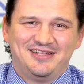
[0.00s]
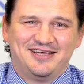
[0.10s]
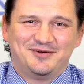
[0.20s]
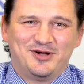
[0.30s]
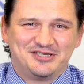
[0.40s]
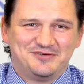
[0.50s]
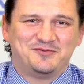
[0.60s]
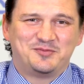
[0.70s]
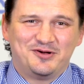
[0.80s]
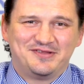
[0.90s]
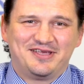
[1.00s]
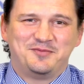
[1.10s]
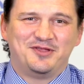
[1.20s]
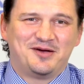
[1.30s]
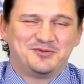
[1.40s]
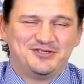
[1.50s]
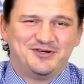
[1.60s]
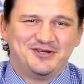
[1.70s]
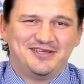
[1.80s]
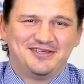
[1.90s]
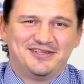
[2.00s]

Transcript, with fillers: and uh, watching football to give me the opportunity.